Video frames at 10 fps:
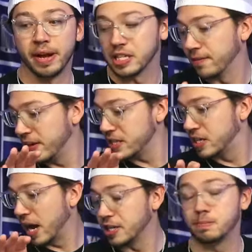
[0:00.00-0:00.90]
Because if
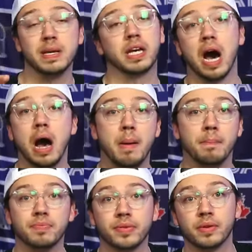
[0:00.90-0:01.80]
he does
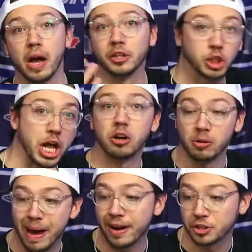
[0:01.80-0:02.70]
become a
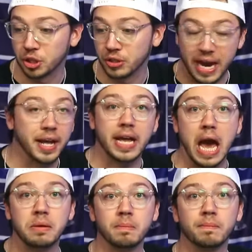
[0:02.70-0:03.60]
general manager yet
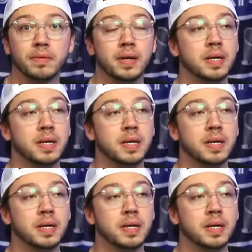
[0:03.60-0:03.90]
again,